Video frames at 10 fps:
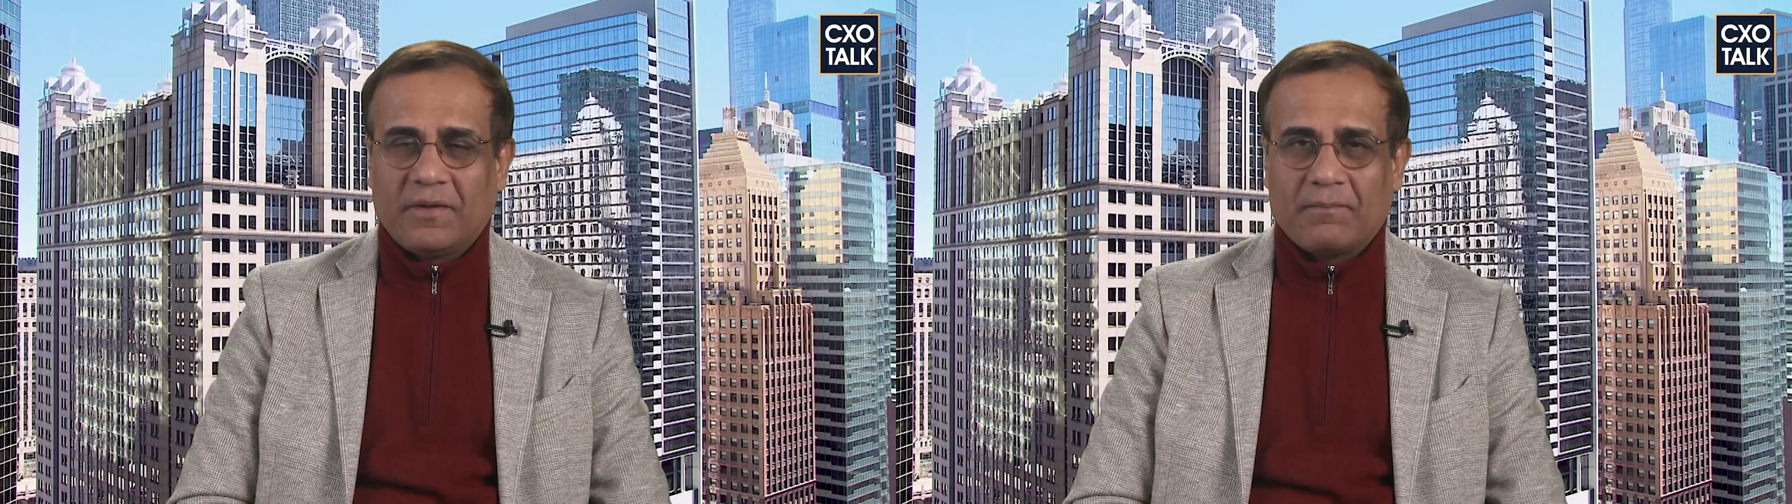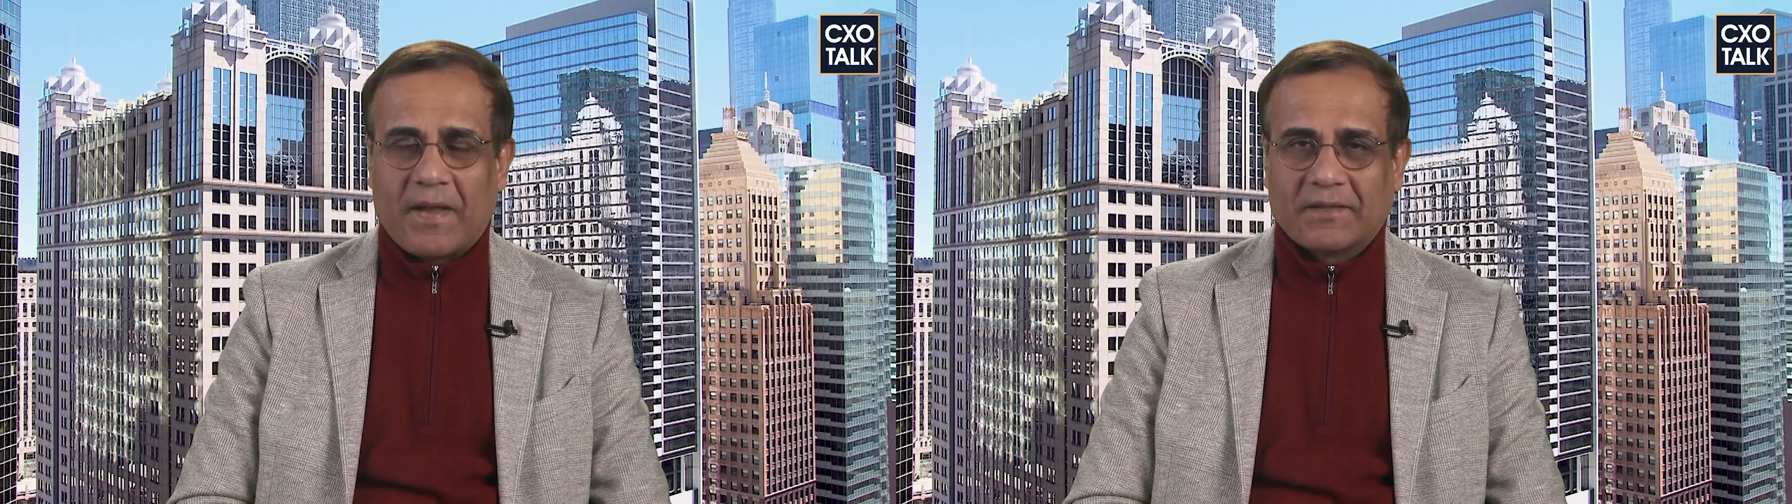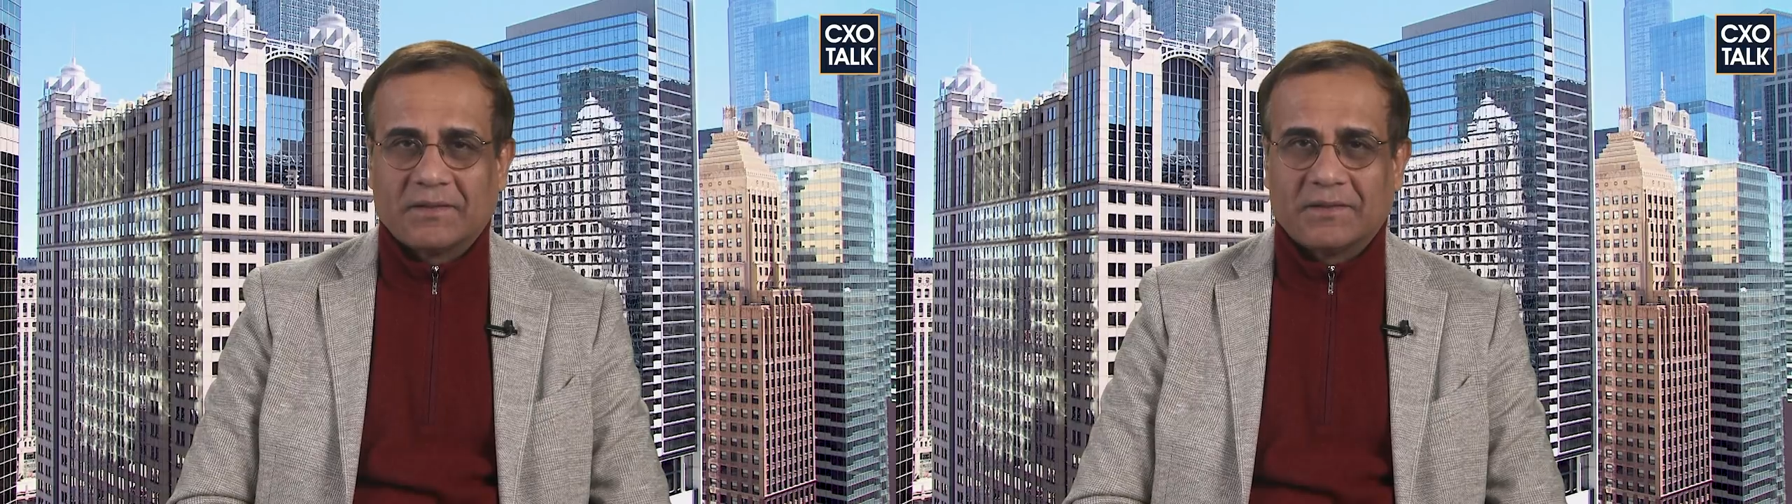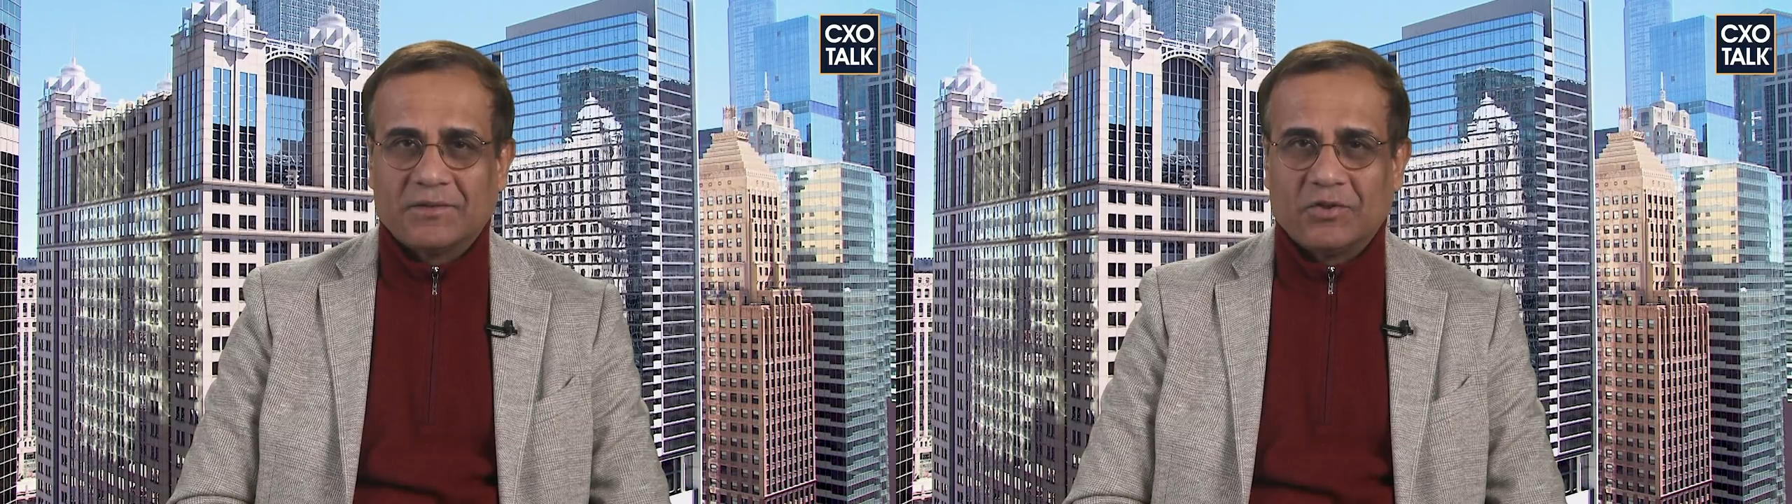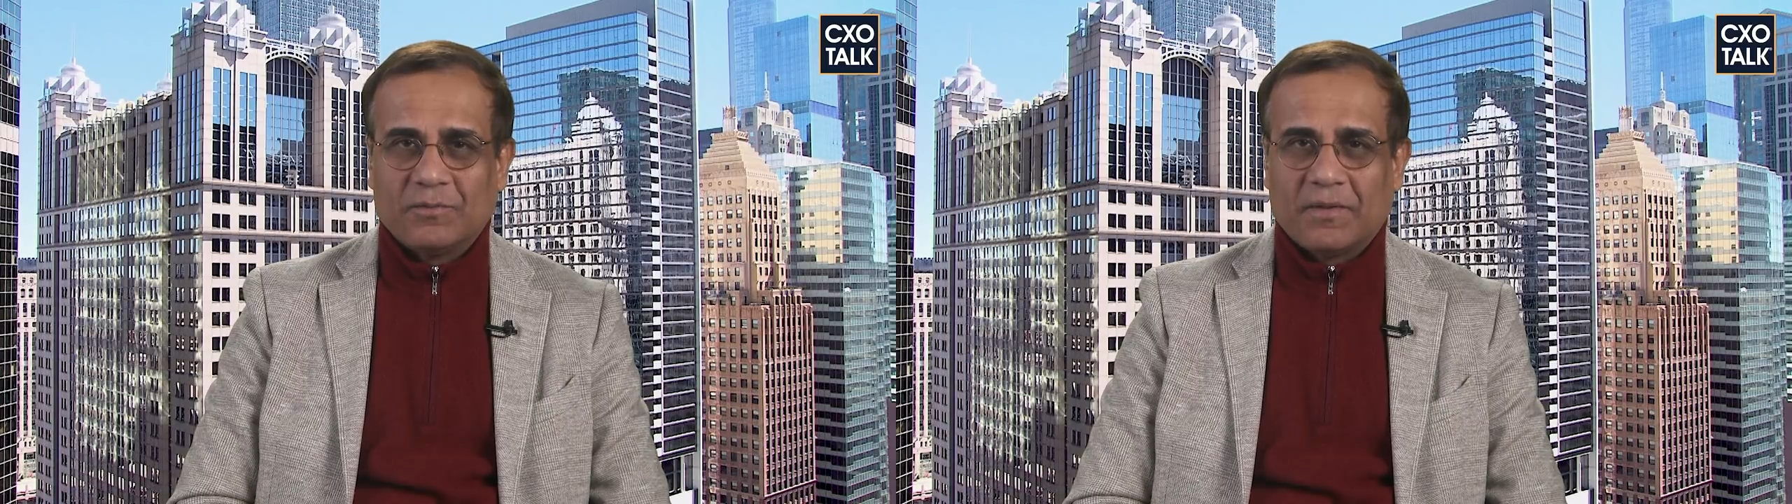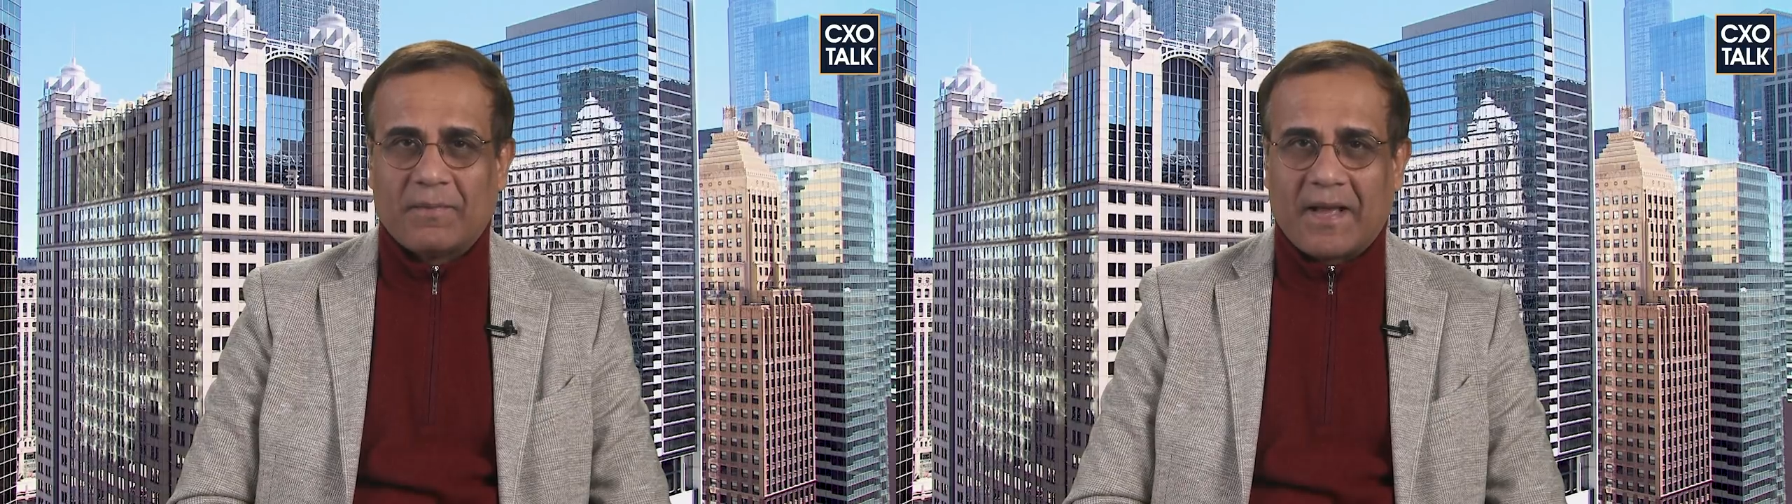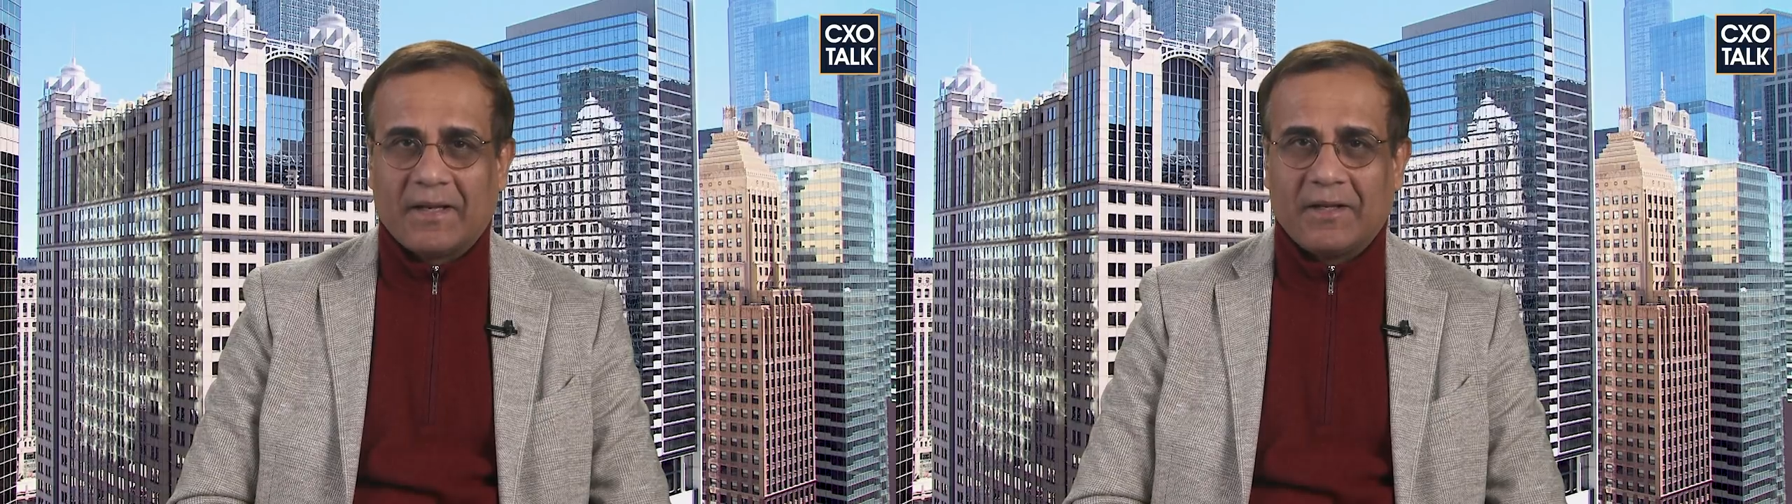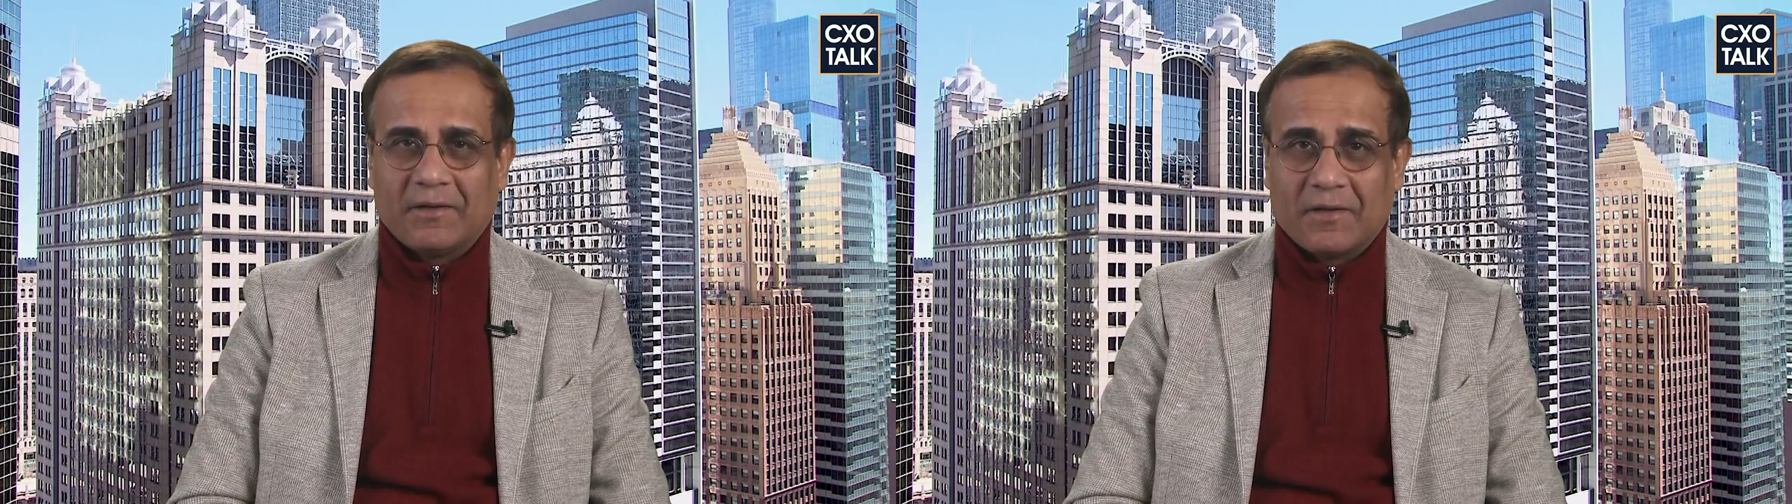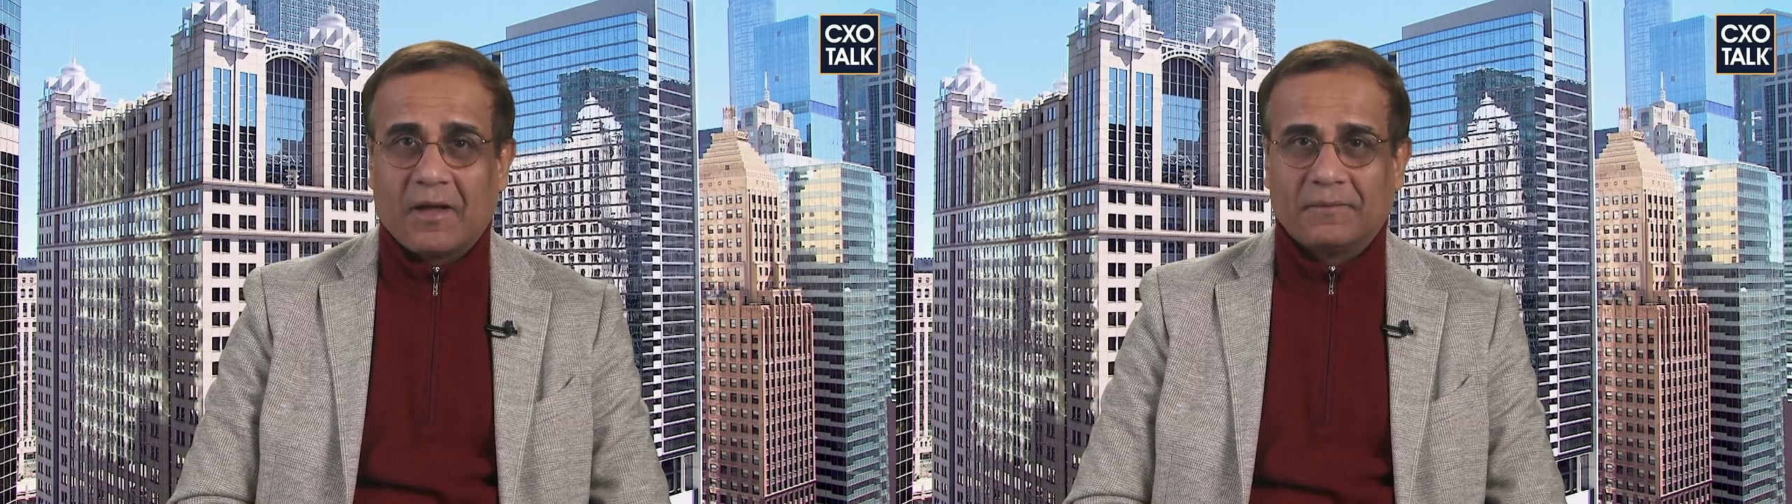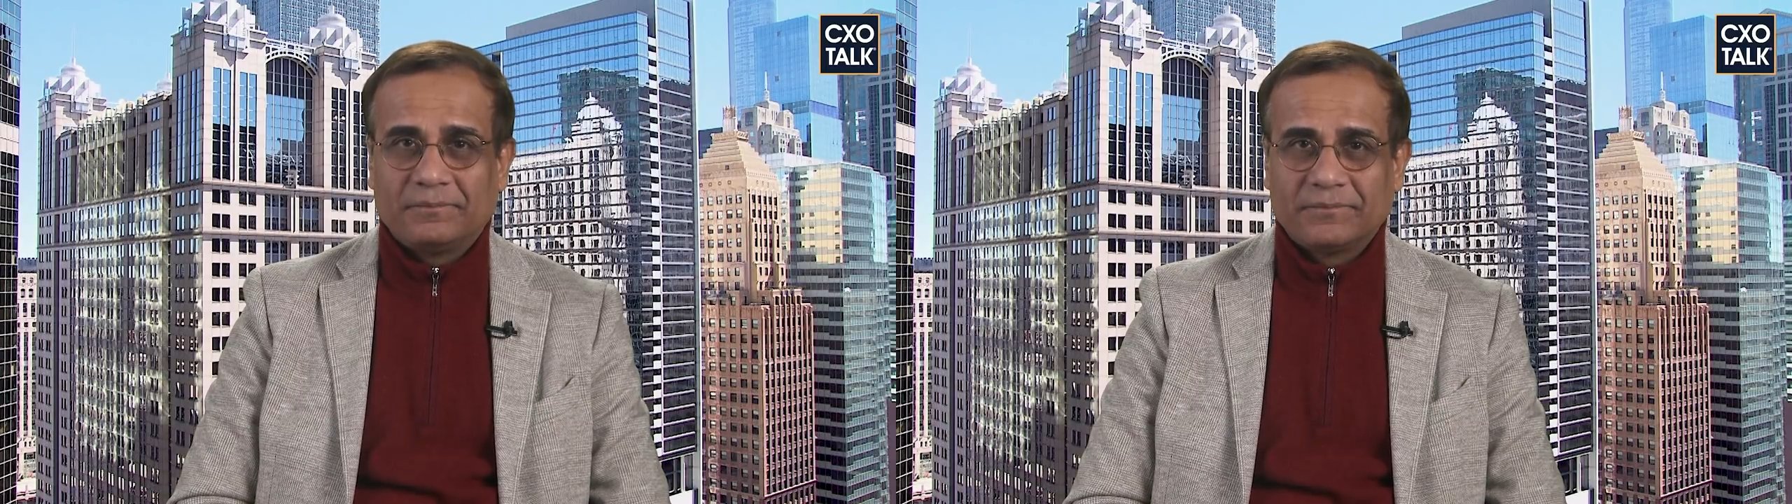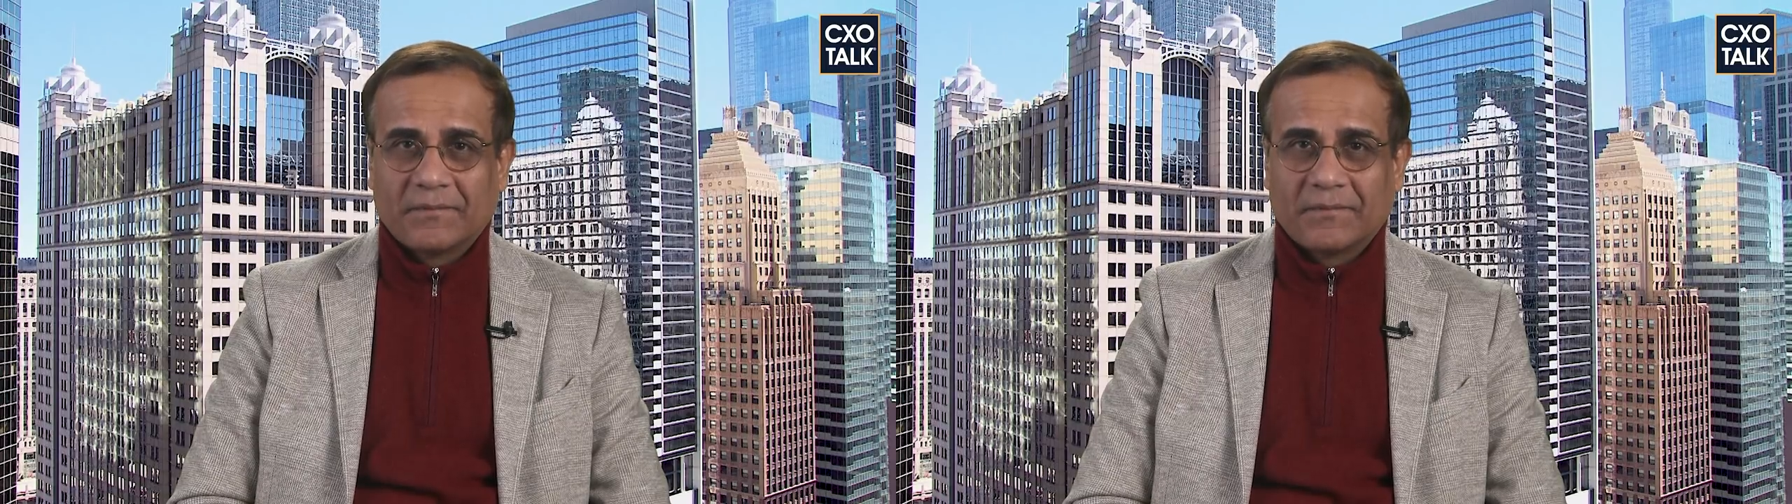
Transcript: it impacts the consumer badly or not.